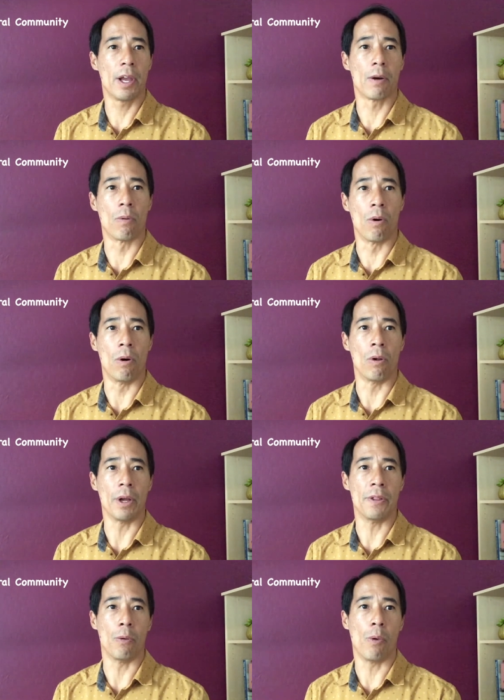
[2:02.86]
a role
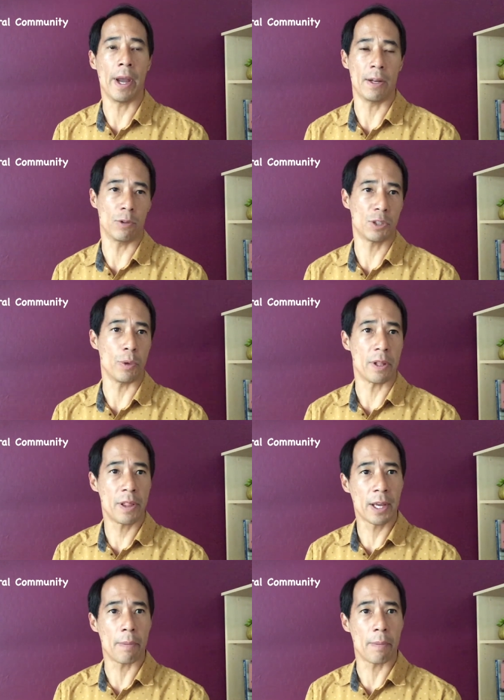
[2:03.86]
in the way in which we think